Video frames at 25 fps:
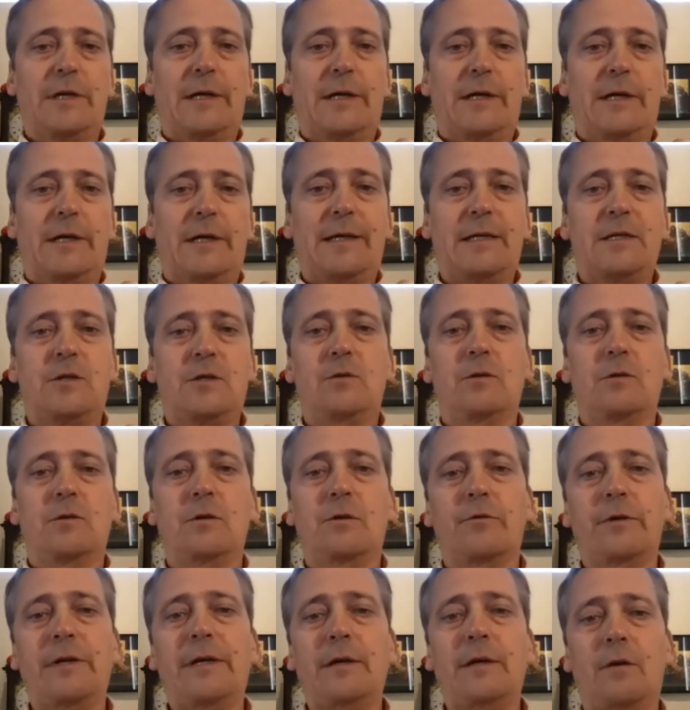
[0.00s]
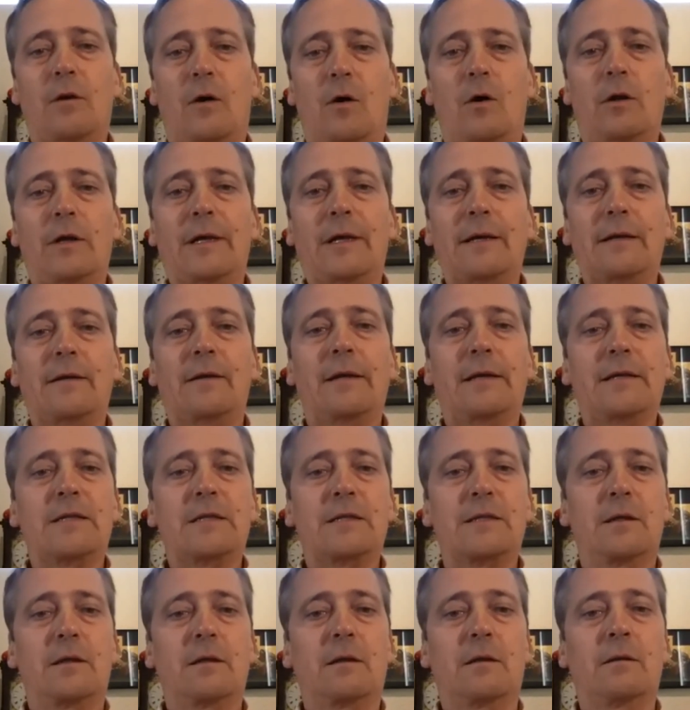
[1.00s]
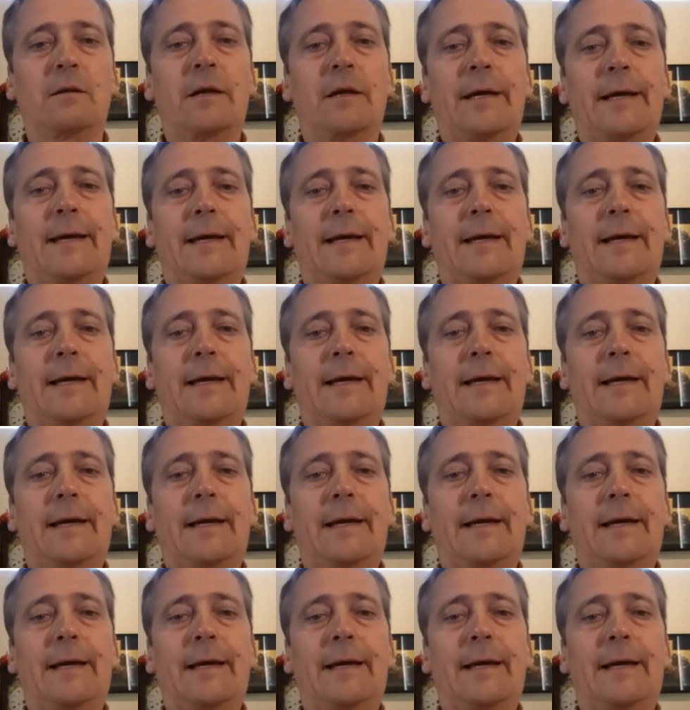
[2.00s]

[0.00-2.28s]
I guess you agree, Holly, and there's still,